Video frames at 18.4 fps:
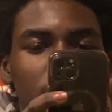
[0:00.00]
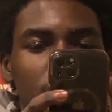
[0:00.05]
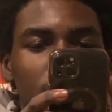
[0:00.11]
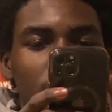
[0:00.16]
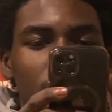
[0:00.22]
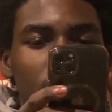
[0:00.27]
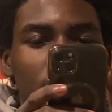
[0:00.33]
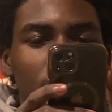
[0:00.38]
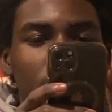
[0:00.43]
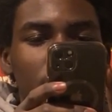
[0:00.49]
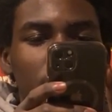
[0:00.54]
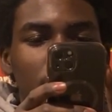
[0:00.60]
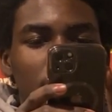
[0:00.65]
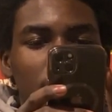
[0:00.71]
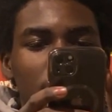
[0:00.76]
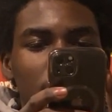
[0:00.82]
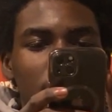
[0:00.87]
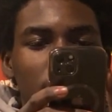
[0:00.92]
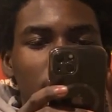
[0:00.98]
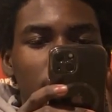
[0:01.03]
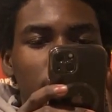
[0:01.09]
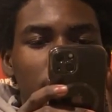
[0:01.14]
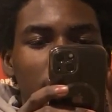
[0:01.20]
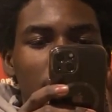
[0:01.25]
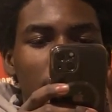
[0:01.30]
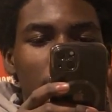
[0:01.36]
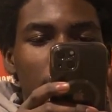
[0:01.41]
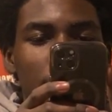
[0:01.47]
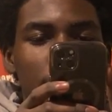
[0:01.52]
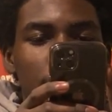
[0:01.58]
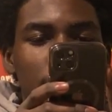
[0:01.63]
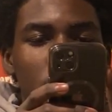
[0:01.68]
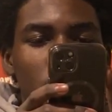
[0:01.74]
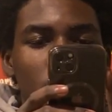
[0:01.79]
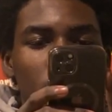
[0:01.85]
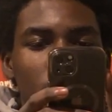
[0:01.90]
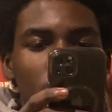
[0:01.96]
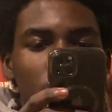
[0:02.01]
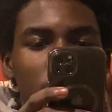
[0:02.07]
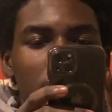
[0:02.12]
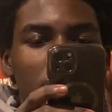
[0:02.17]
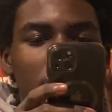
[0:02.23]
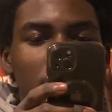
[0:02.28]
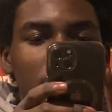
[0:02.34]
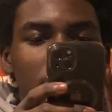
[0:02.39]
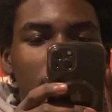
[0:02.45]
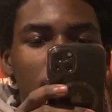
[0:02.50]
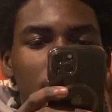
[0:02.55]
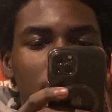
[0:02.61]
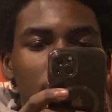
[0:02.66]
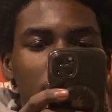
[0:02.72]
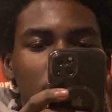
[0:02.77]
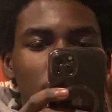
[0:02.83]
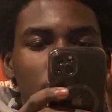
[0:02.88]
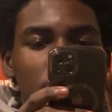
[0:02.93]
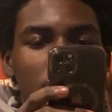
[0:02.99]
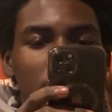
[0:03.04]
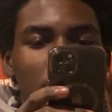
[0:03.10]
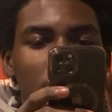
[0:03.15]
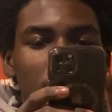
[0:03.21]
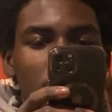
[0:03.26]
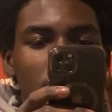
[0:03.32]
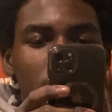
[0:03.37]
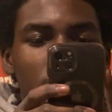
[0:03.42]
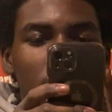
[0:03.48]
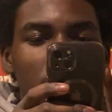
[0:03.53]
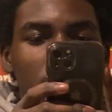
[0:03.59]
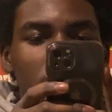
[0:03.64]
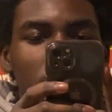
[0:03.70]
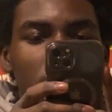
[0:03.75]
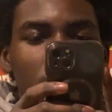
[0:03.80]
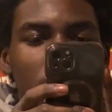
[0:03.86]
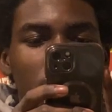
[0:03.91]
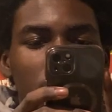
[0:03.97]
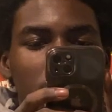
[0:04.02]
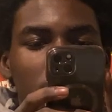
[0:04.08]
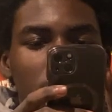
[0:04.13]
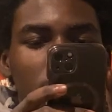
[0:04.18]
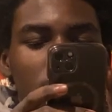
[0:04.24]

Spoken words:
Boom. A. Pop. Boom. Hey. Up. Down. I don't know, man.